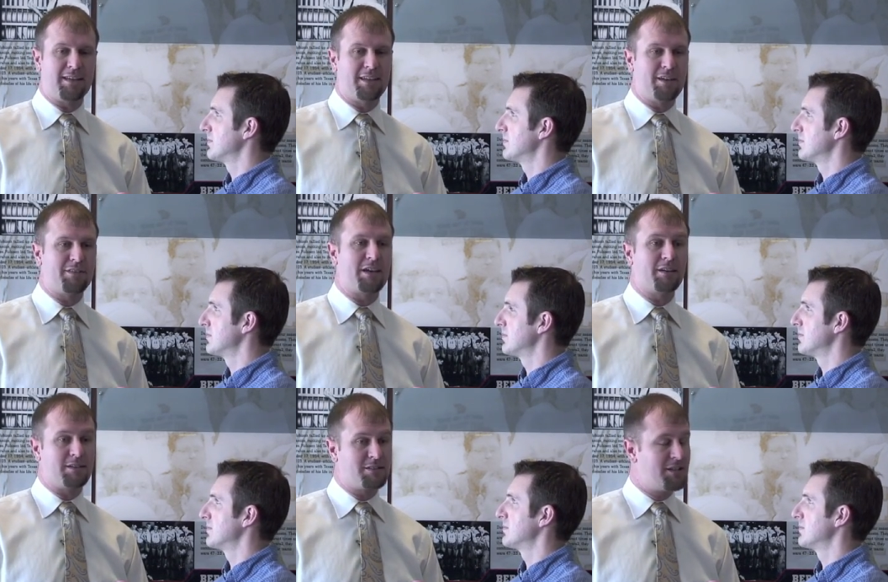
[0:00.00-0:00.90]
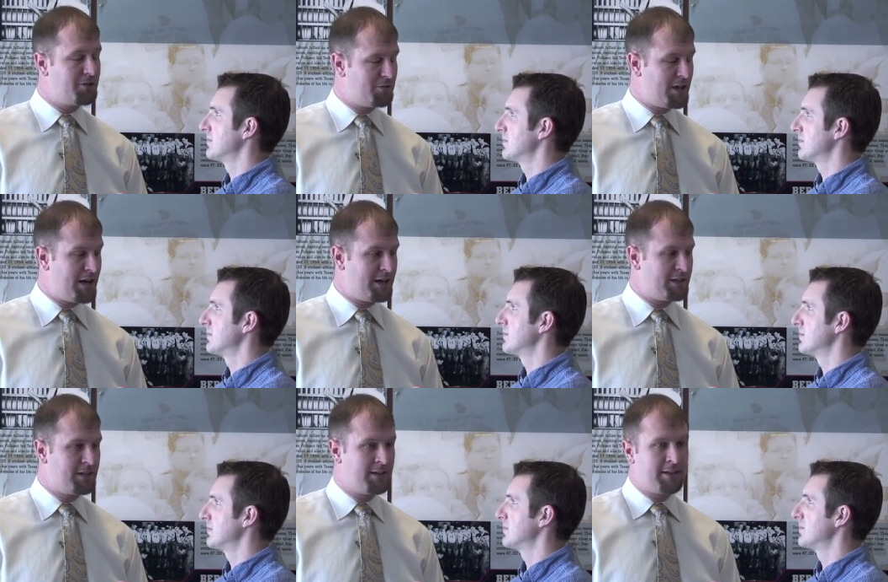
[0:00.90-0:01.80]
Speaker 1: I think if they can continue
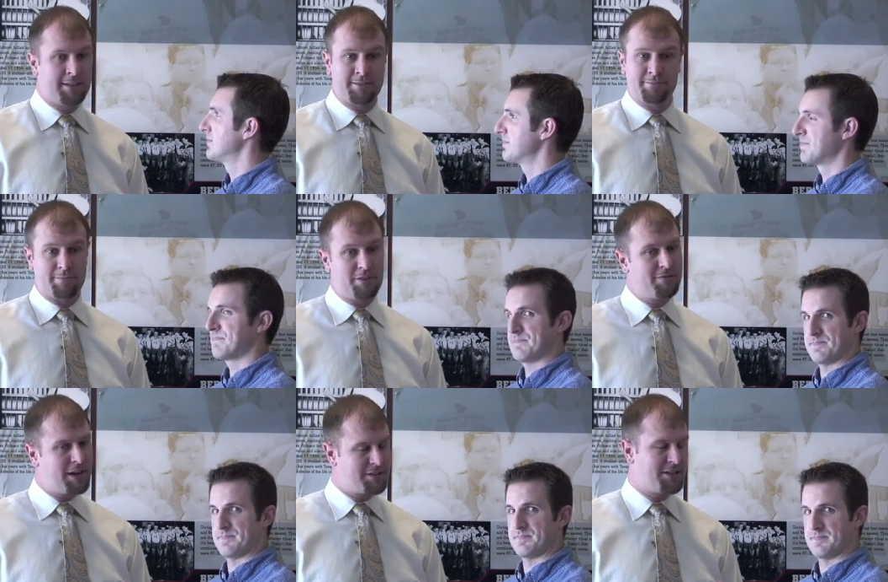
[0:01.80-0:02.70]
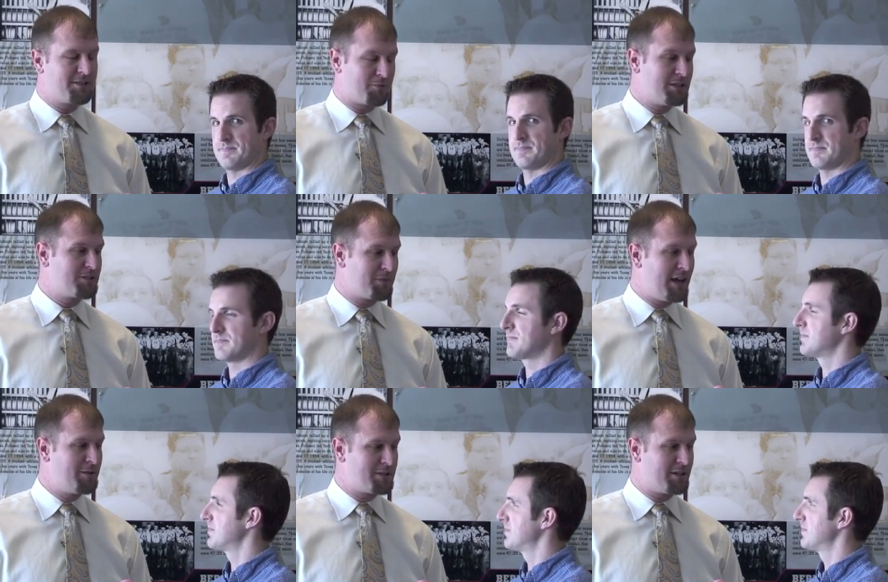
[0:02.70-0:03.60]
that, you've got a chance to win some
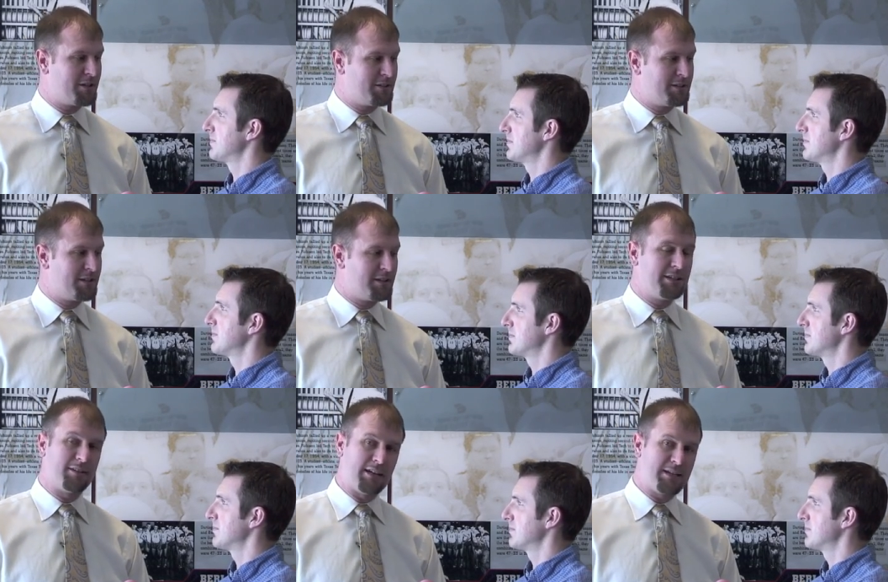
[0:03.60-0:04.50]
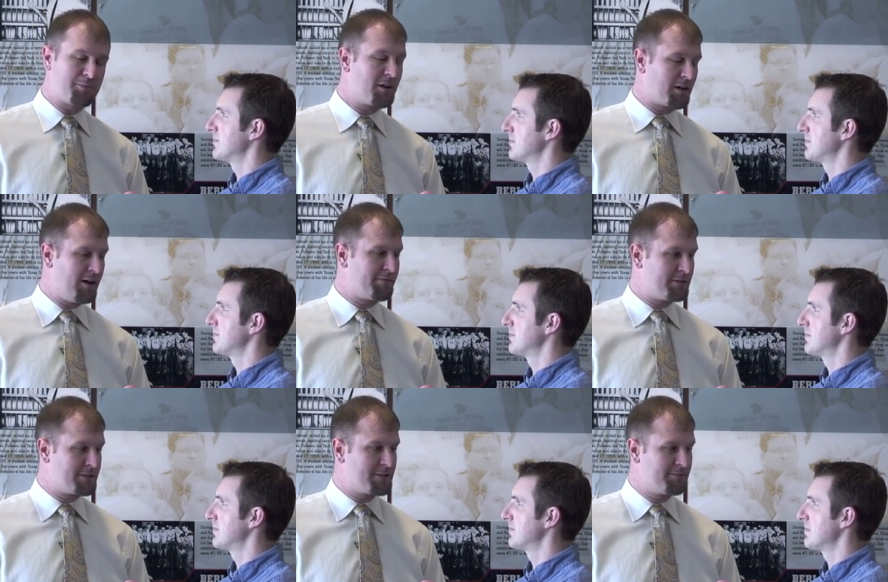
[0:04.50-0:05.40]
games here in the, in the last part of
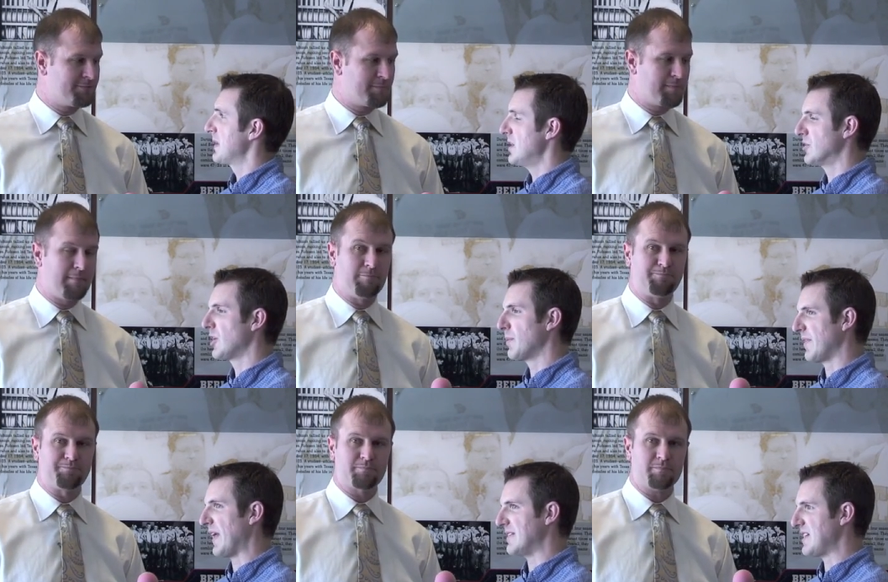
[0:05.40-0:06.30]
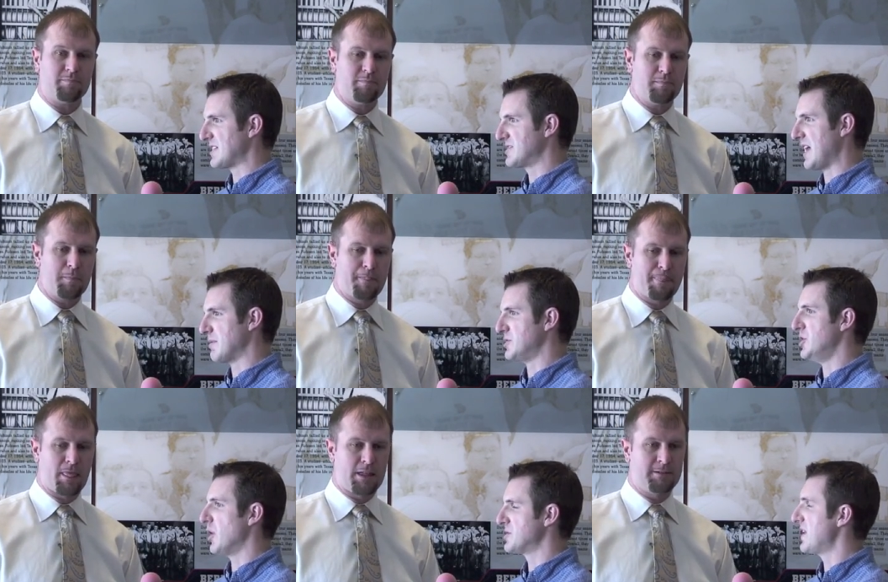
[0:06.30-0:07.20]
conference.
Speaker 2: And you talk about that Texas game because you
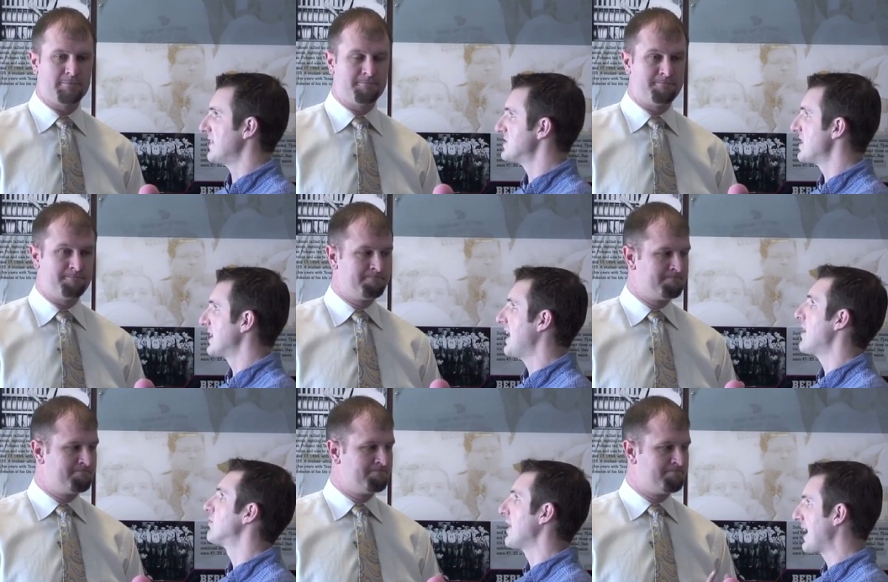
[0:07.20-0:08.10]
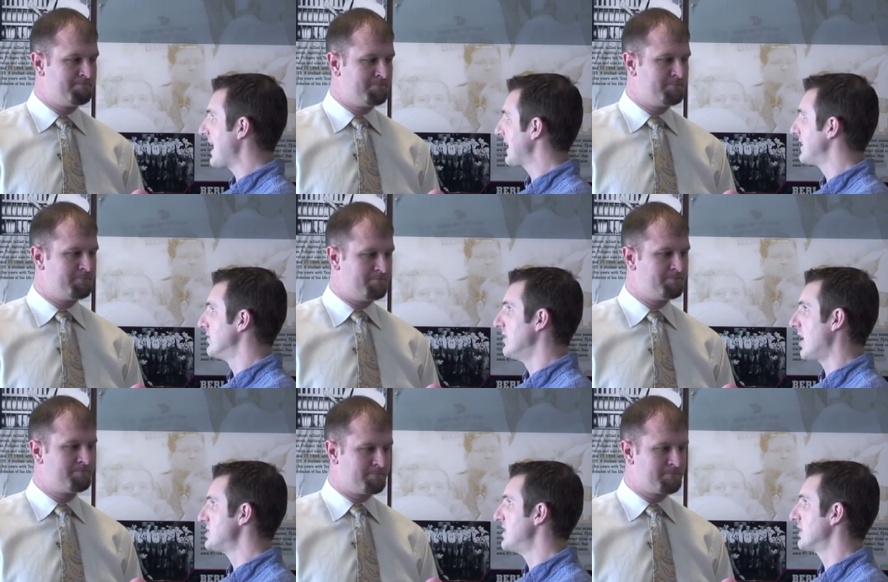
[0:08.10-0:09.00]
notice that in the second half. They kind of
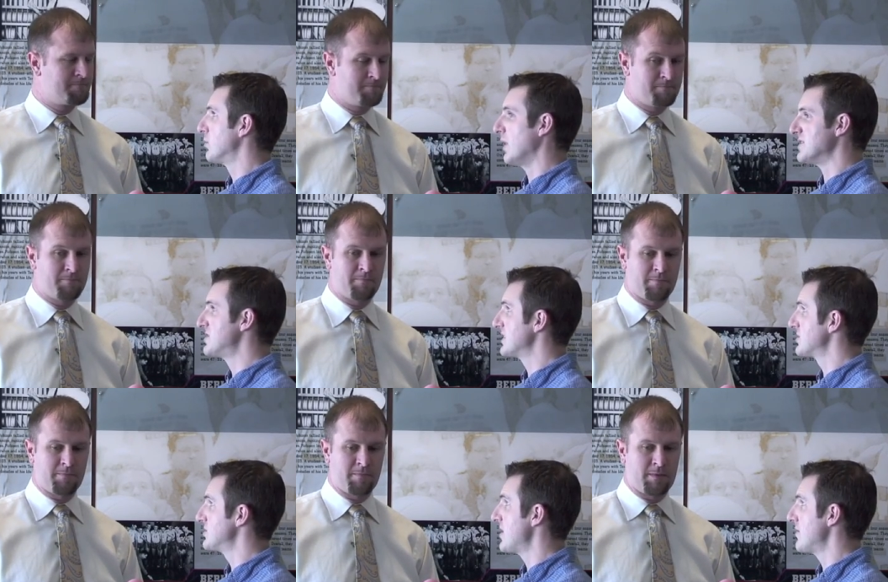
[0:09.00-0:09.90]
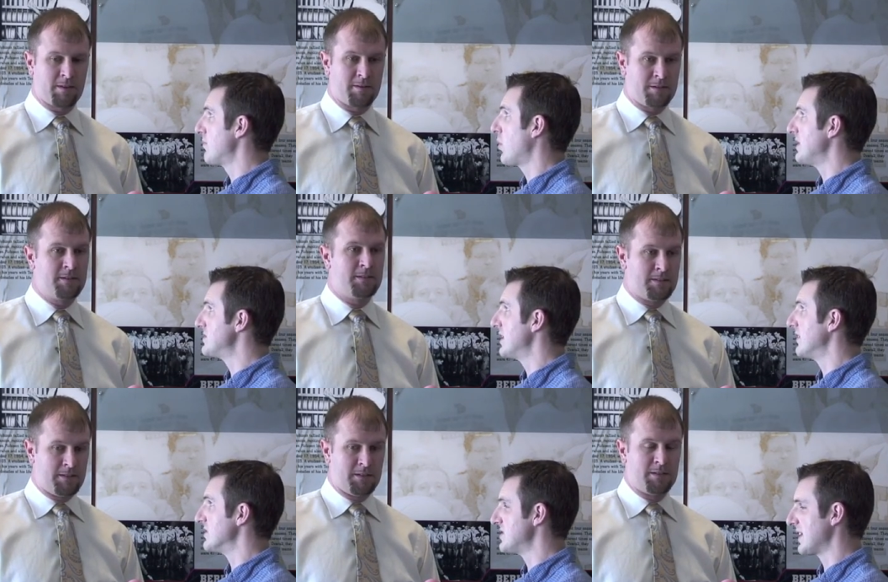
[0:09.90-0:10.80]
notched down to what, six or seven points there
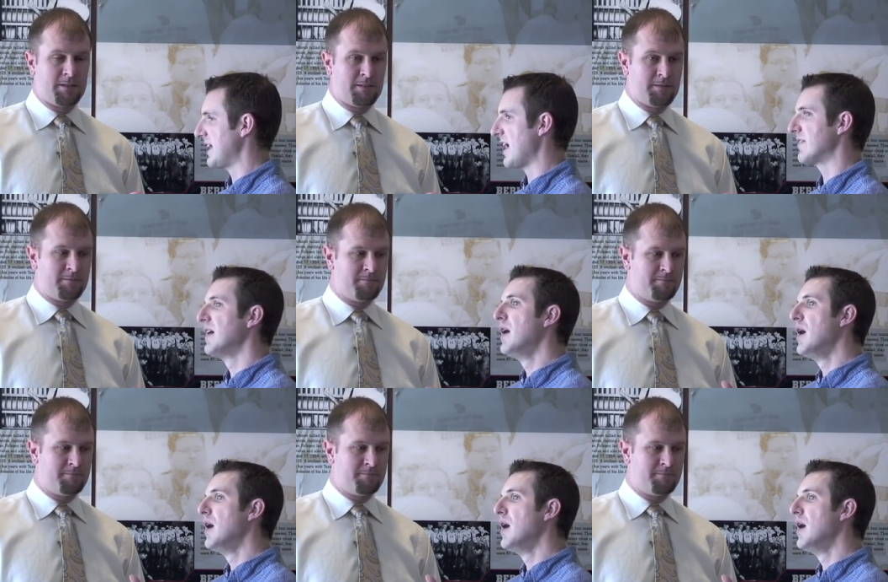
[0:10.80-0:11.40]
in the second half.